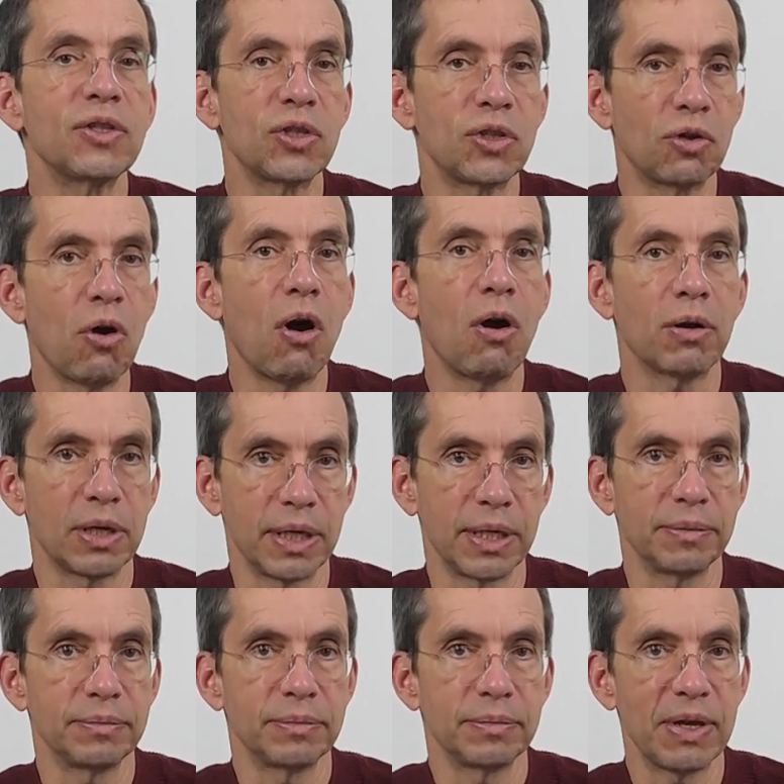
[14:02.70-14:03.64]

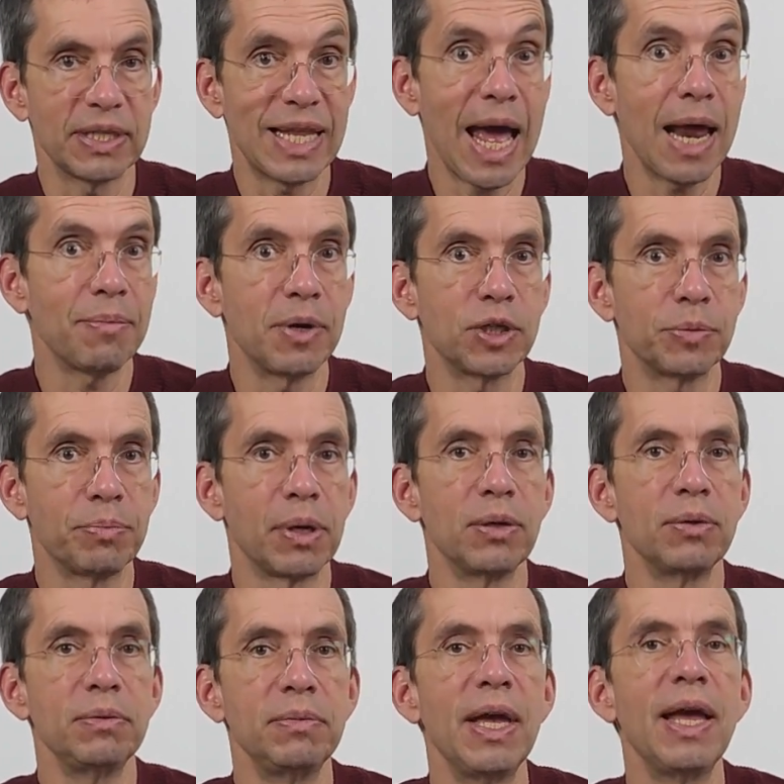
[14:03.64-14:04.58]
strongly, there's that much
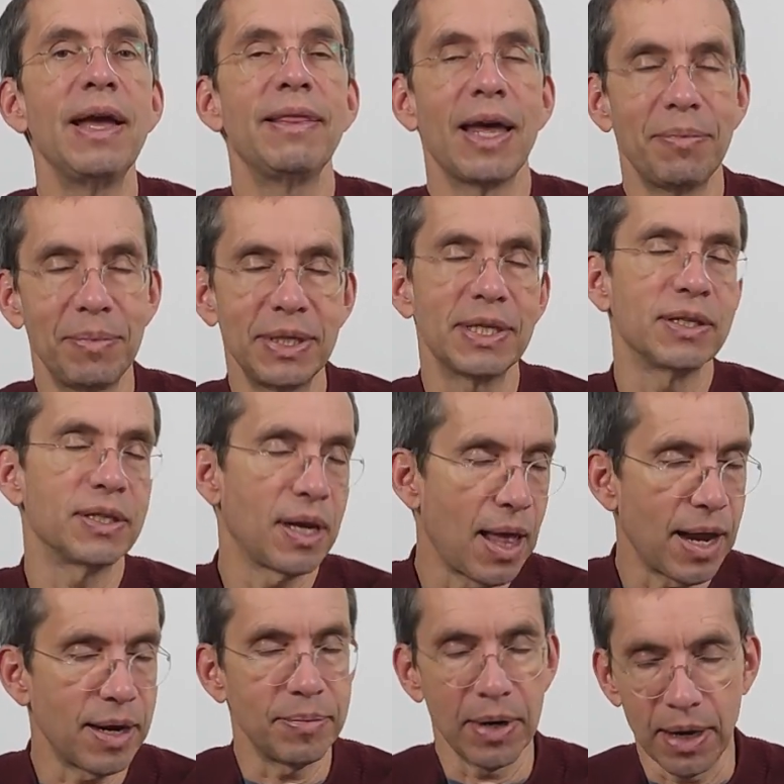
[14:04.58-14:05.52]
blue, that means there's a
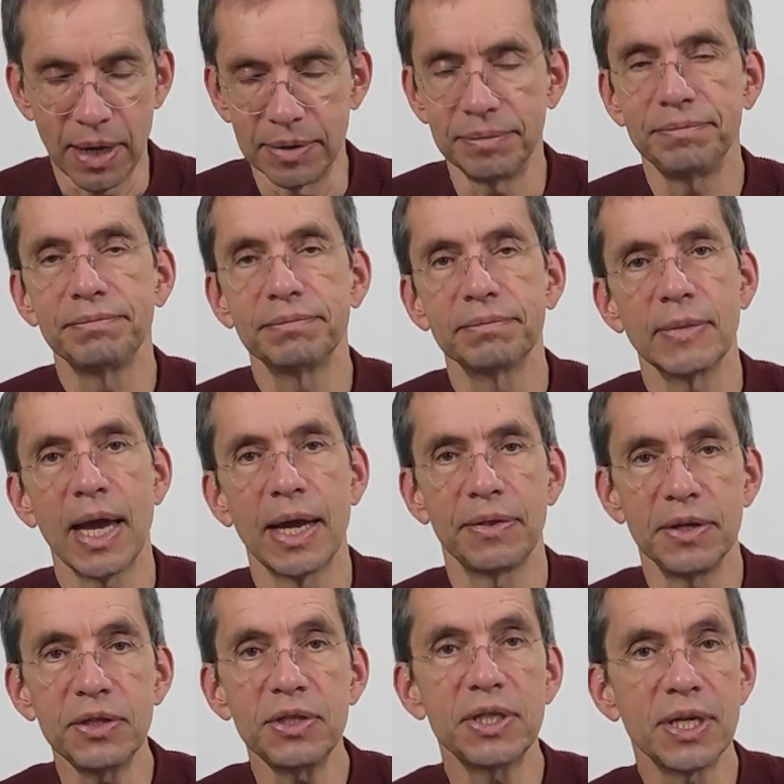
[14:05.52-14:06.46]
lot of blood.
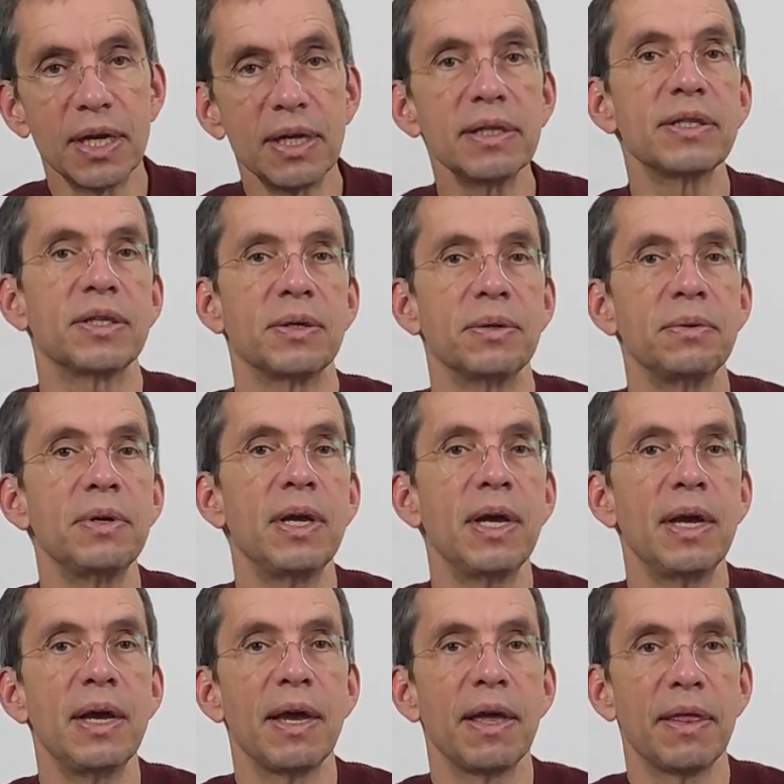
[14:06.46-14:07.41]
And this tells you
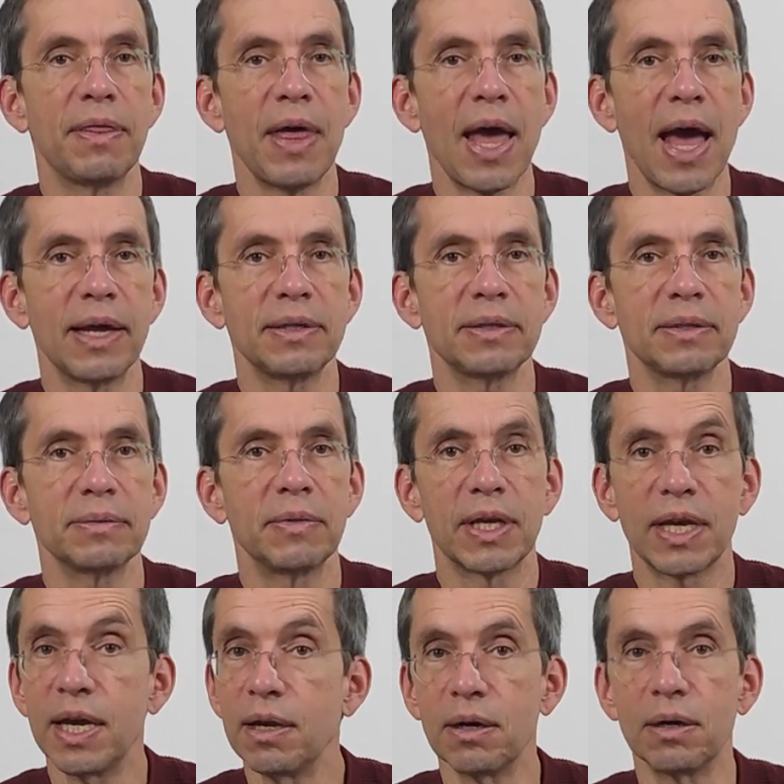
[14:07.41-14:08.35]
that
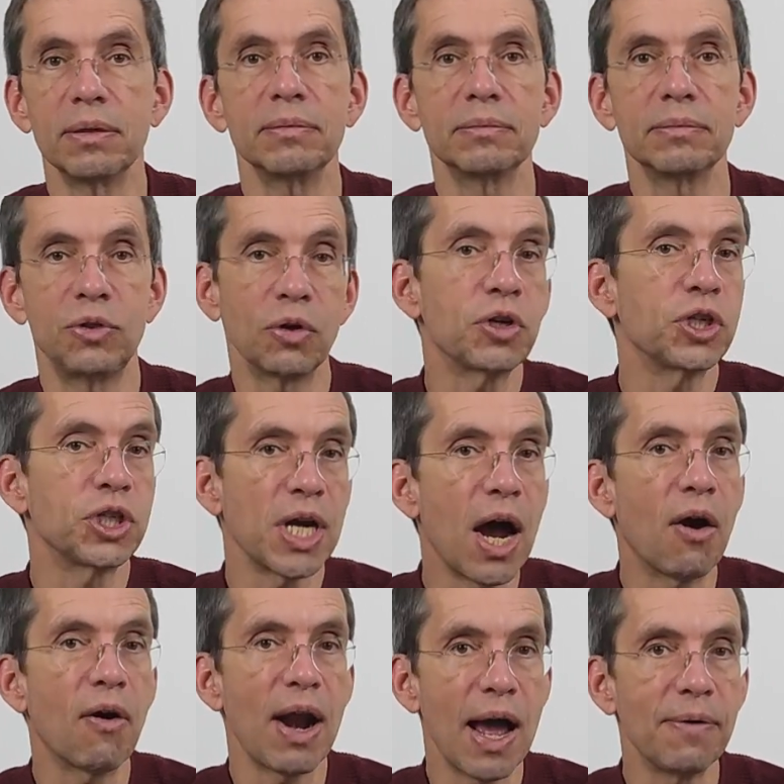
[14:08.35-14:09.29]
the killer took a
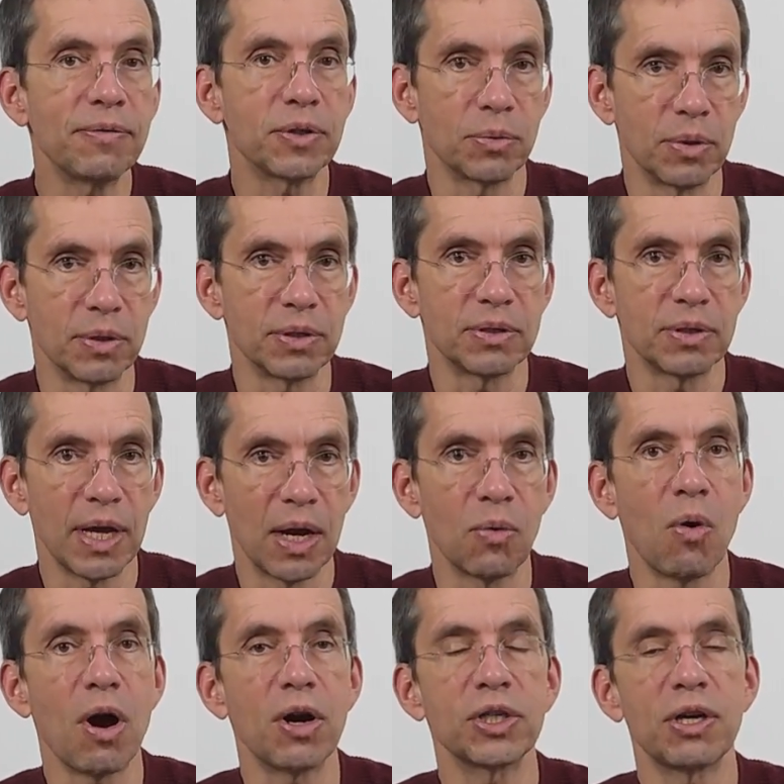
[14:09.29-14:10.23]
shower afterwards
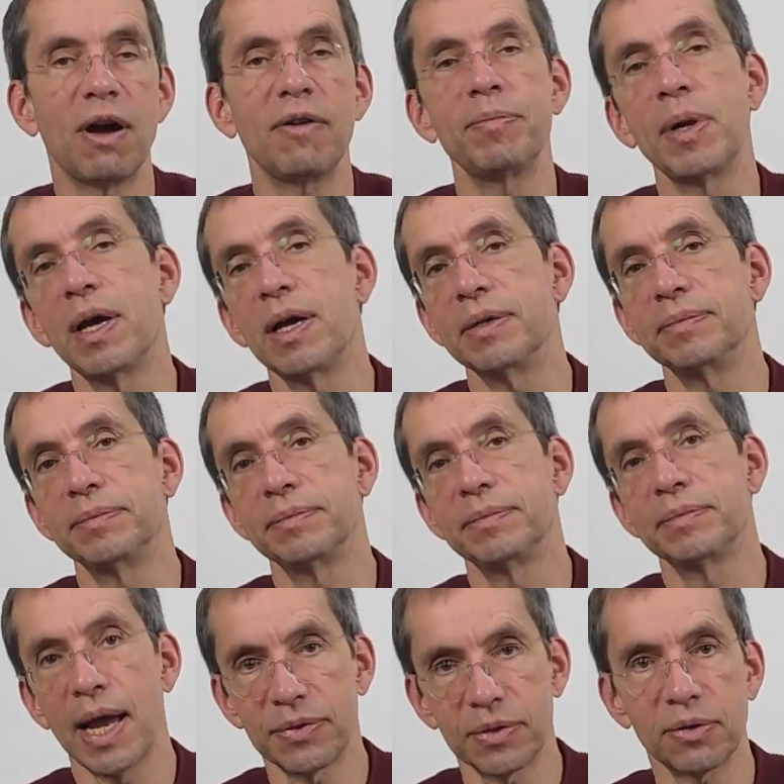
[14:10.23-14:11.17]
and washed off blood
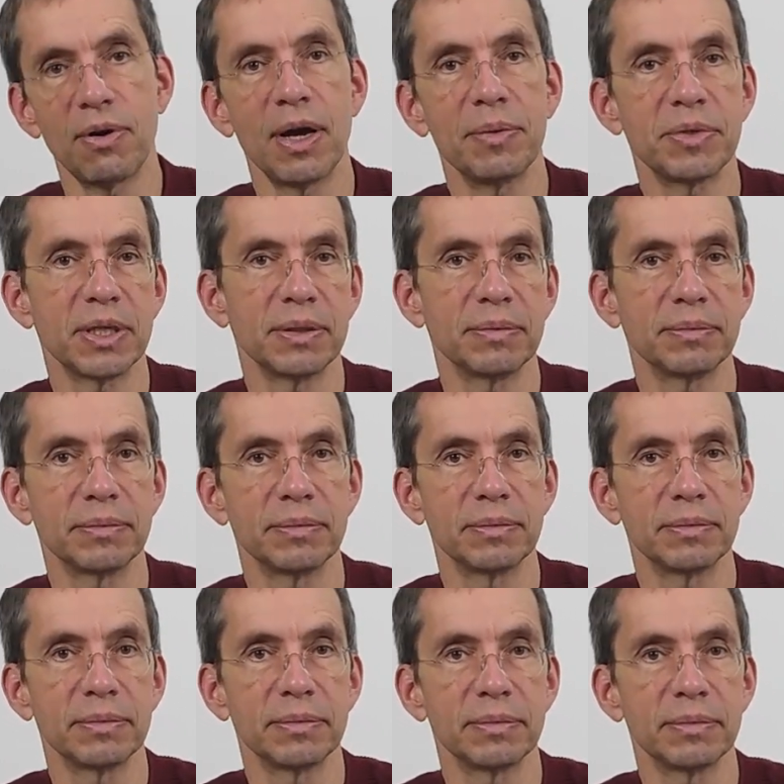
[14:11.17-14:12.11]
at the crime scene.
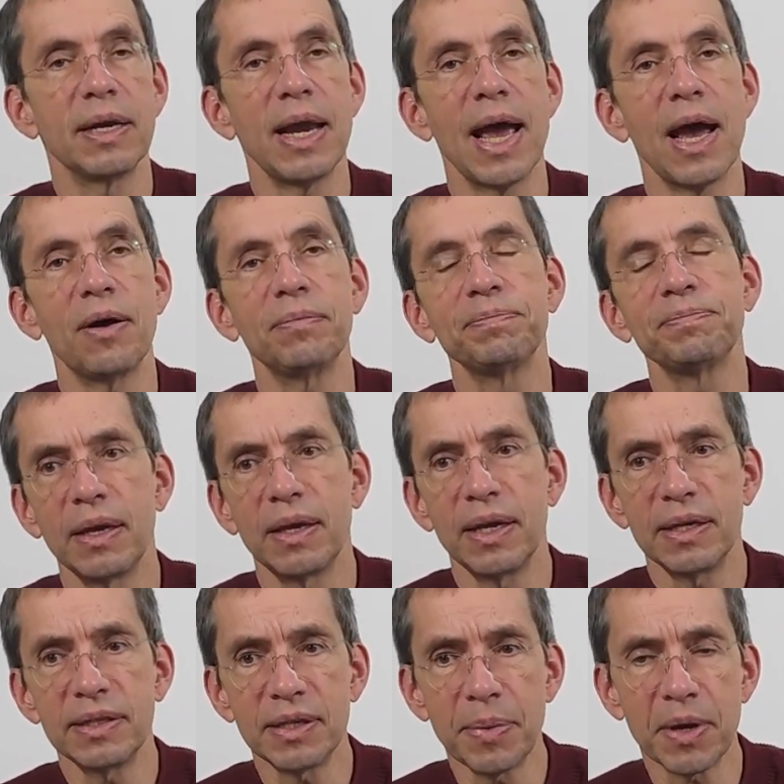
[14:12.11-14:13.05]
Now,
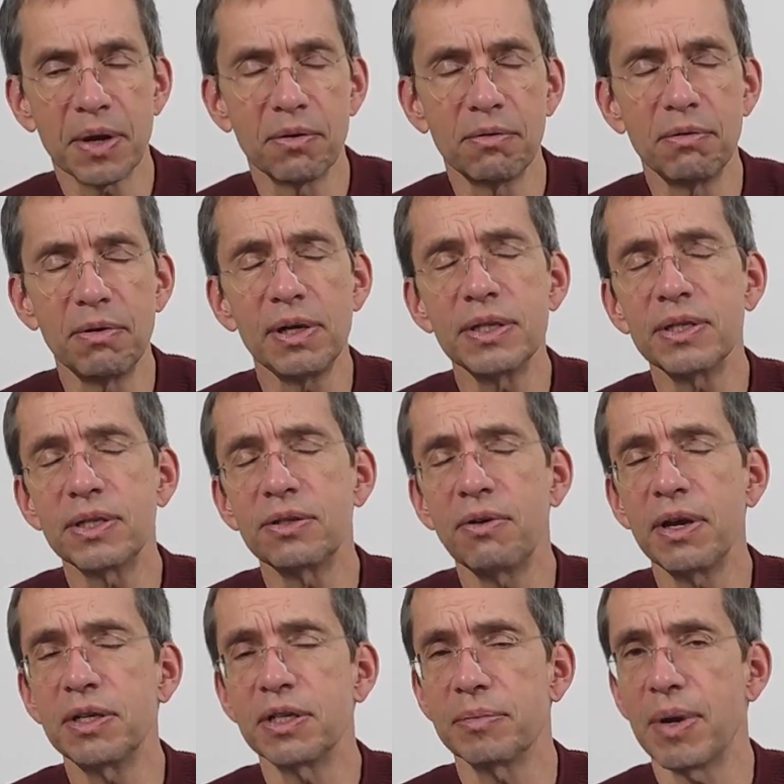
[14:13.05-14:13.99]
here's something really
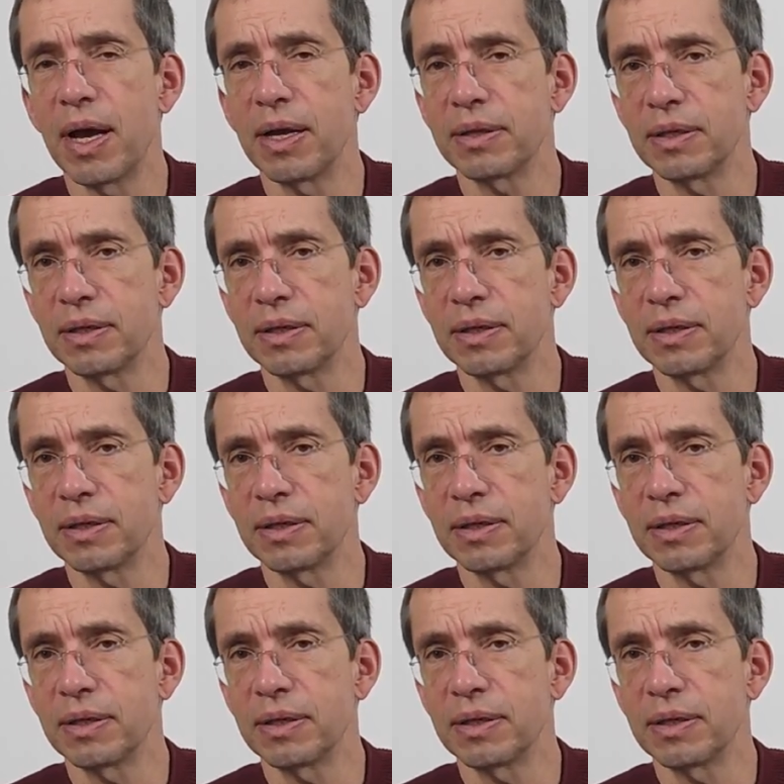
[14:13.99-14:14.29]
strange about